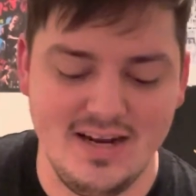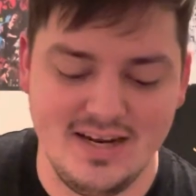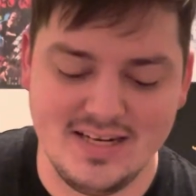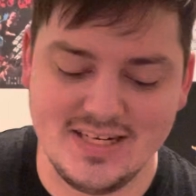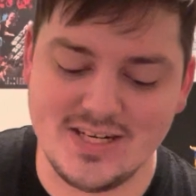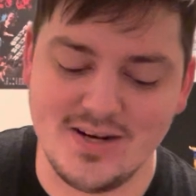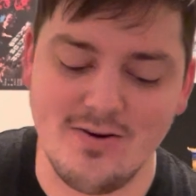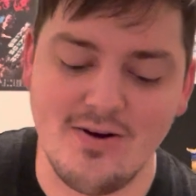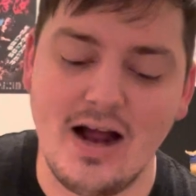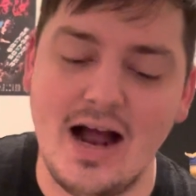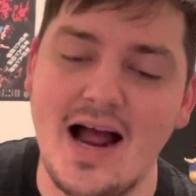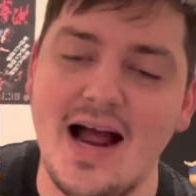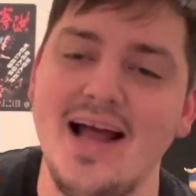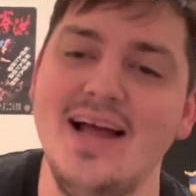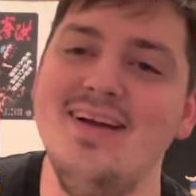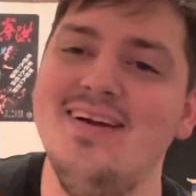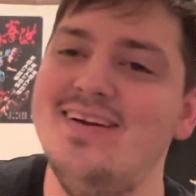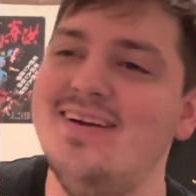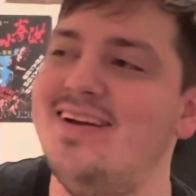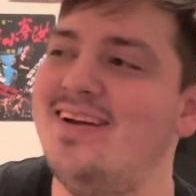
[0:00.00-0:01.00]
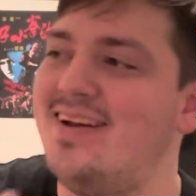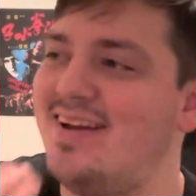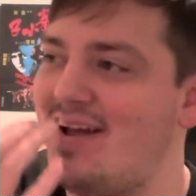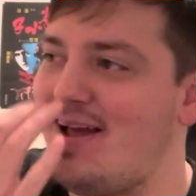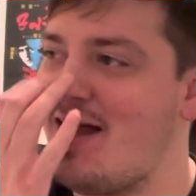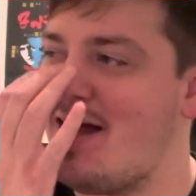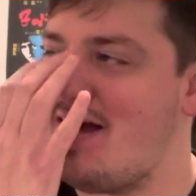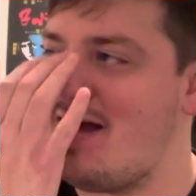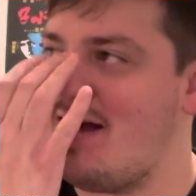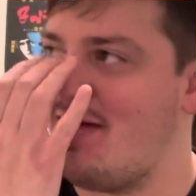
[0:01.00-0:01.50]
So I
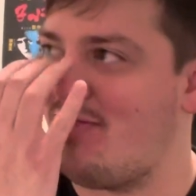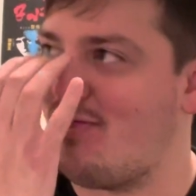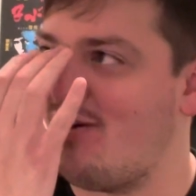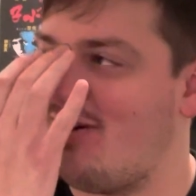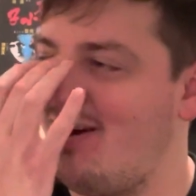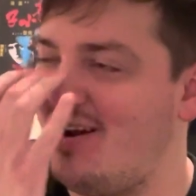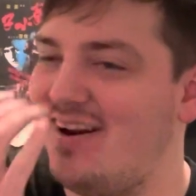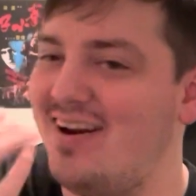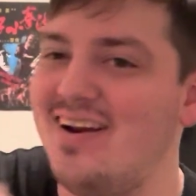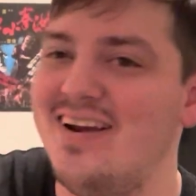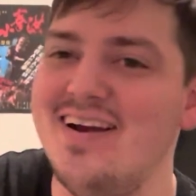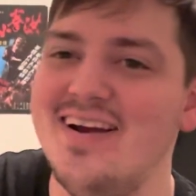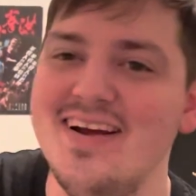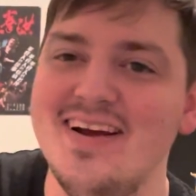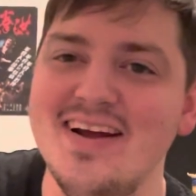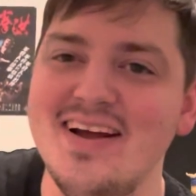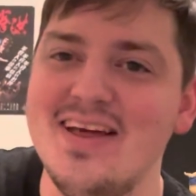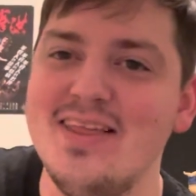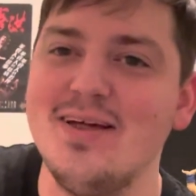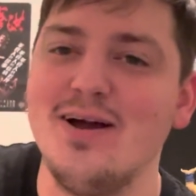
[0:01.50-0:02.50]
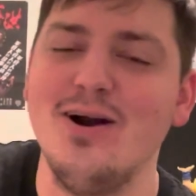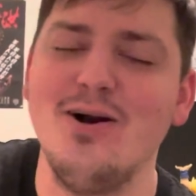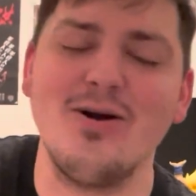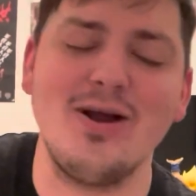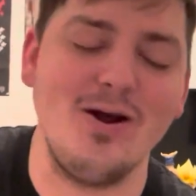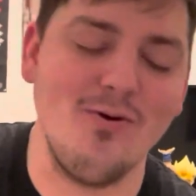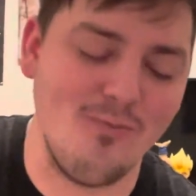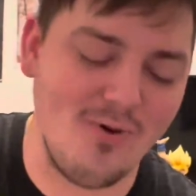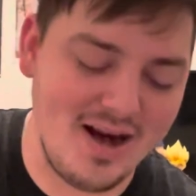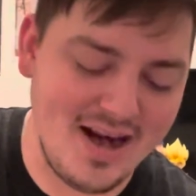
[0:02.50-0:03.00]
thought,
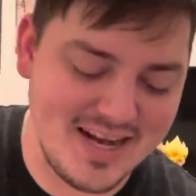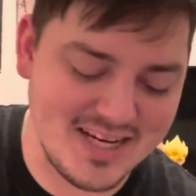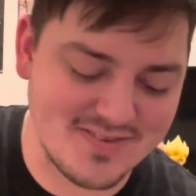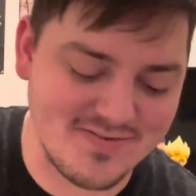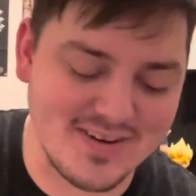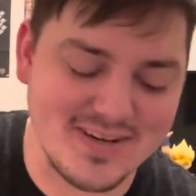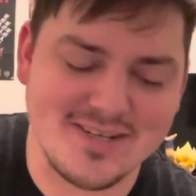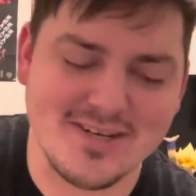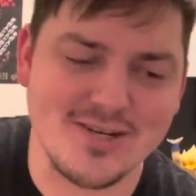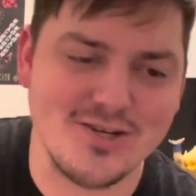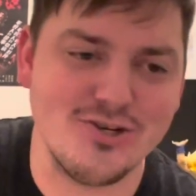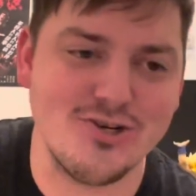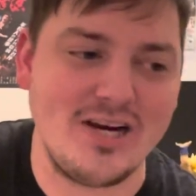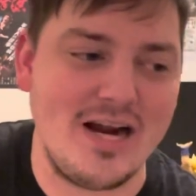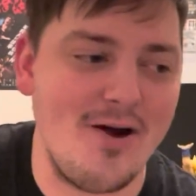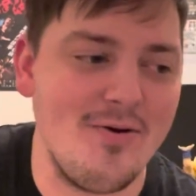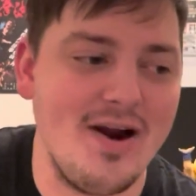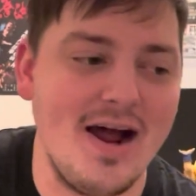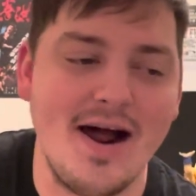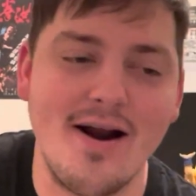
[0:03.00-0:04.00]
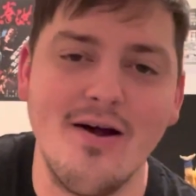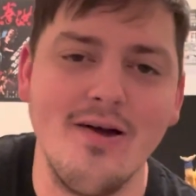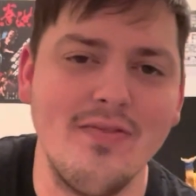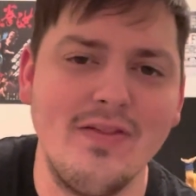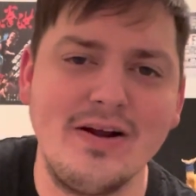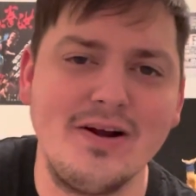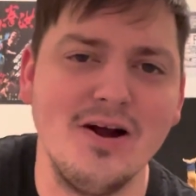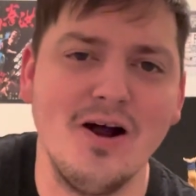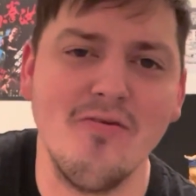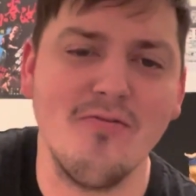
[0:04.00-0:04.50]
okay, why is Vincent Zhao not on
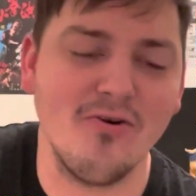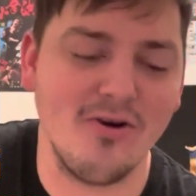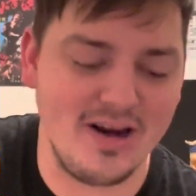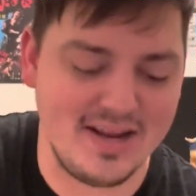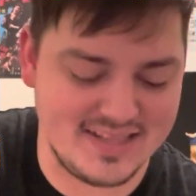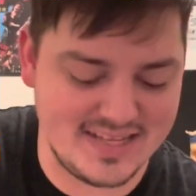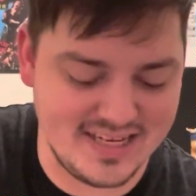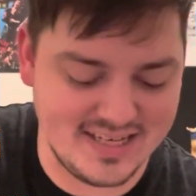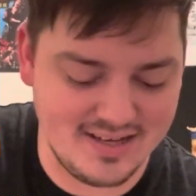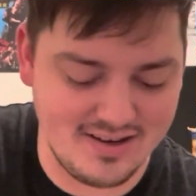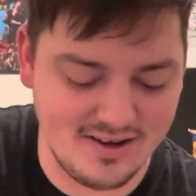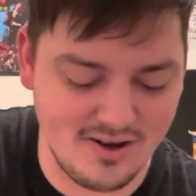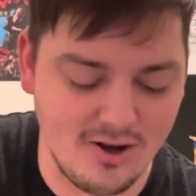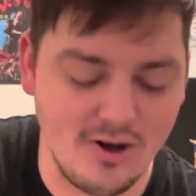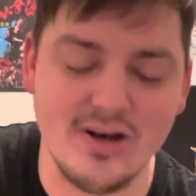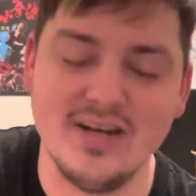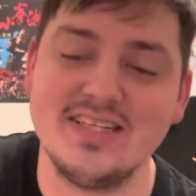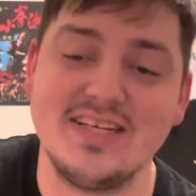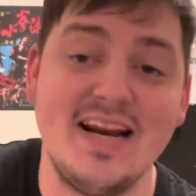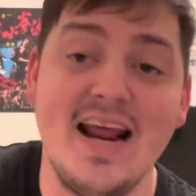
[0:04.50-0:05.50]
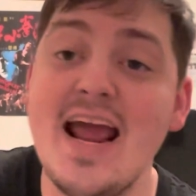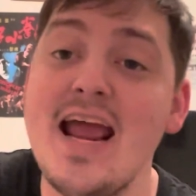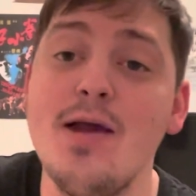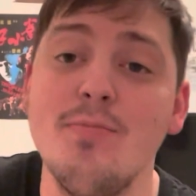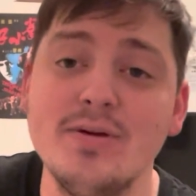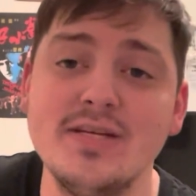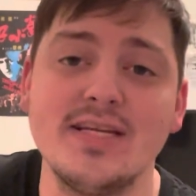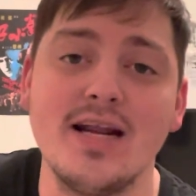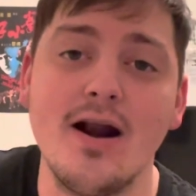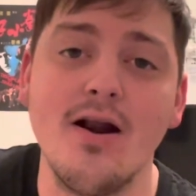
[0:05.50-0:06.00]
the cover or his name
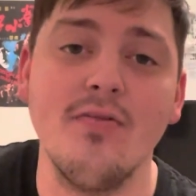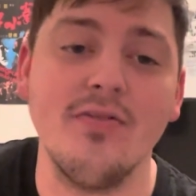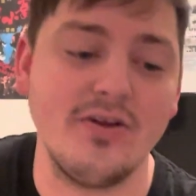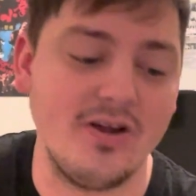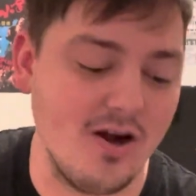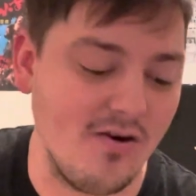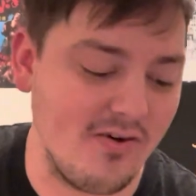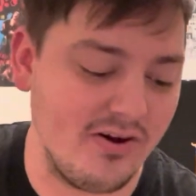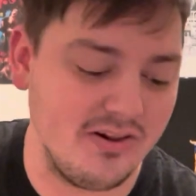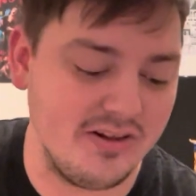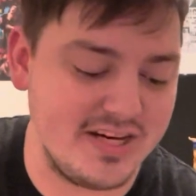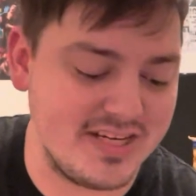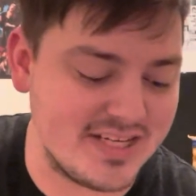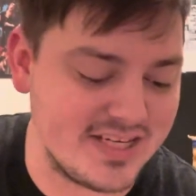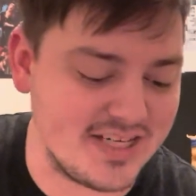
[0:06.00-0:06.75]
is not on the cover at least?